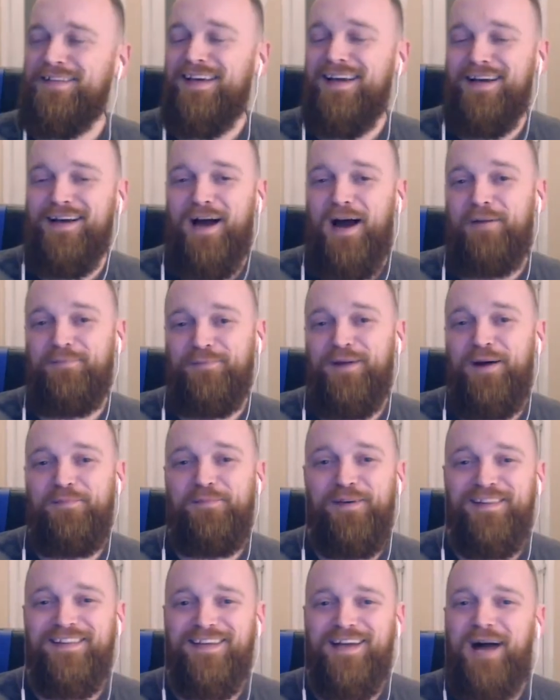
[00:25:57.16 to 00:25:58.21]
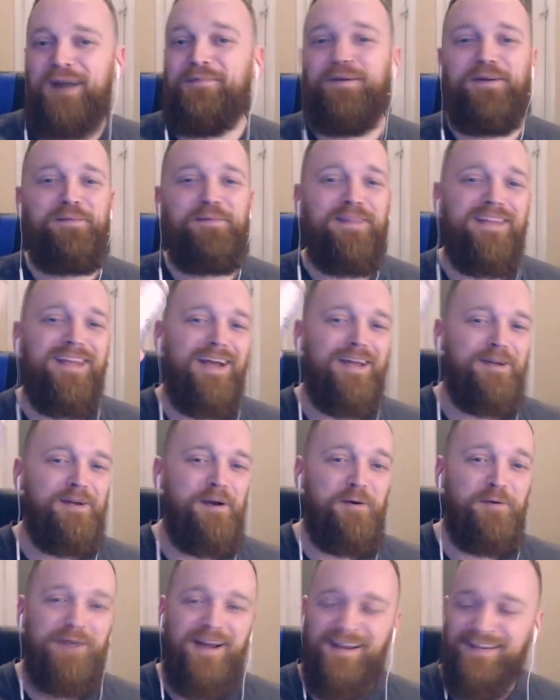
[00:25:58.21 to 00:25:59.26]
yeah, I'm, I'm with you. I'm doing it with the Diet
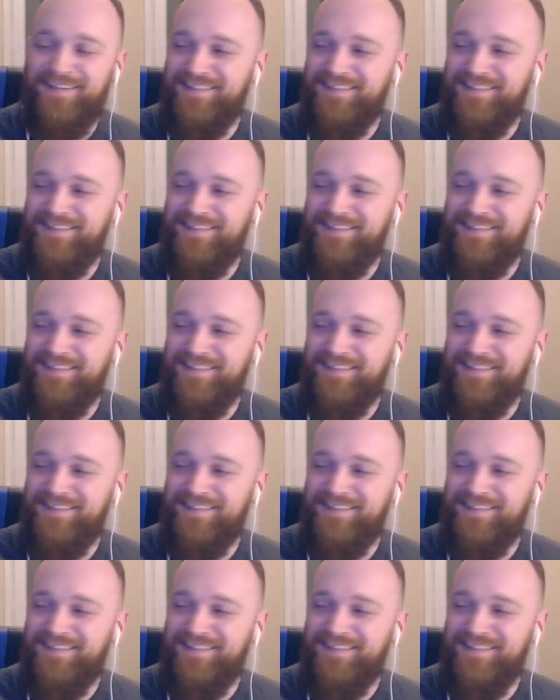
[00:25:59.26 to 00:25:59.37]
Coke can.